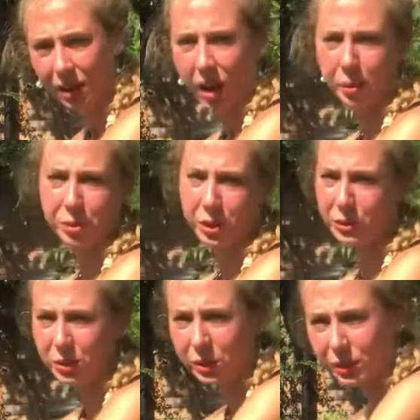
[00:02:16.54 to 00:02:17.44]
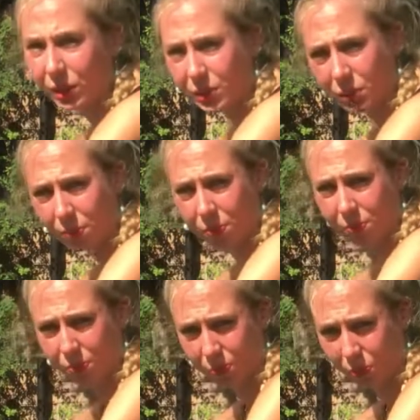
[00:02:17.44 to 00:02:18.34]
I'm just doing these
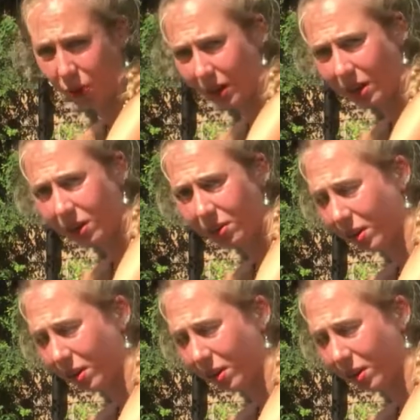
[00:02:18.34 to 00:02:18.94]
quickly.